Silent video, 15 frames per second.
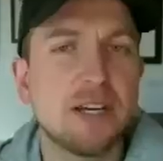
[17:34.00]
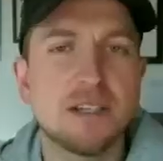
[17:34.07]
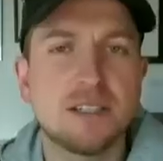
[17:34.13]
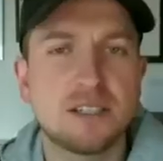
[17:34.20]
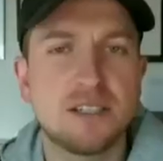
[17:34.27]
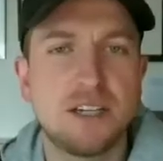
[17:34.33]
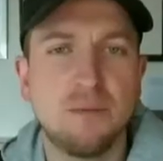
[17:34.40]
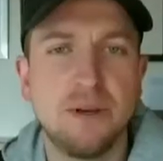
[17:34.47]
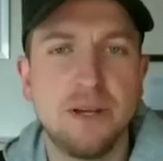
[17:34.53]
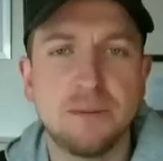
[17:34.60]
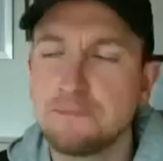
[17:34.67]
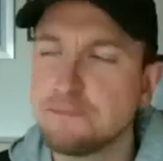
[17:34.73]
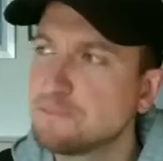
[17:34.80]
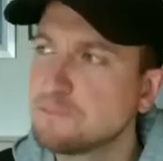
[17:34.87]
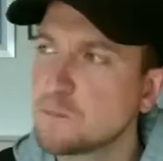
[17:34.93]
the cinnamon.
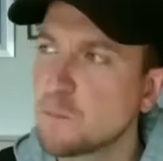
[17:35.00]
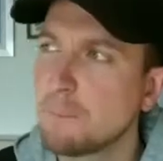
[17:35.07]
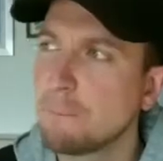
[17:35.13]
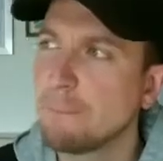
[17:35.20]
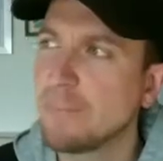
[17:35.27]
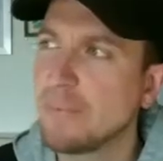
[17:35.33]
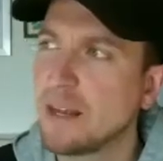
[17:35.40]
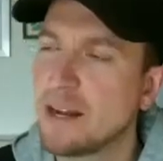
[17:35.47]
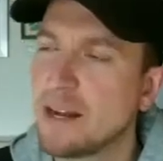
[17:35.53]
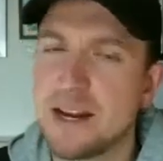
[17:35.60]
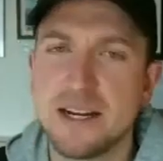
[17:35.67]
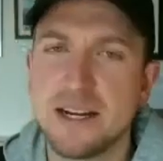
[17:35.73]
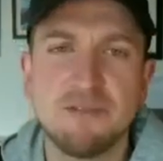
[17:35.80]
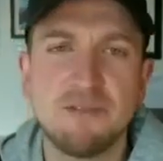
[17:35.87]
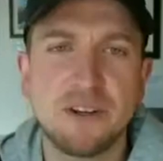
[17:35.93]
And
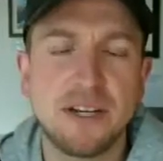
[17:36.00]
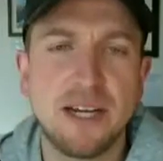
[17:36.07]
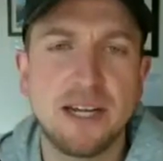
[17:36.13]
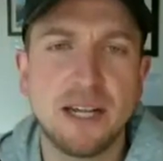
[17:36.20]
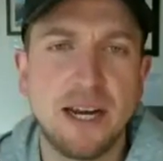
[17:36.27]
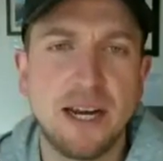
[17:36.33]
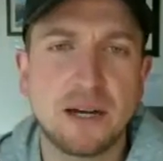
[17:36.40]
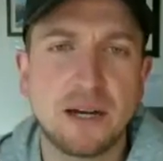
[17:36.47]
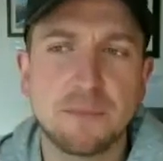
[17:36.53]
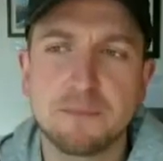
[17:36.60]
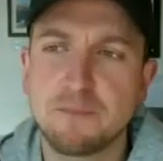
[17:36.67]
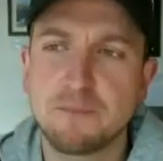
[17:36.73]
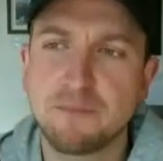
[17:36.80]
I definitely get like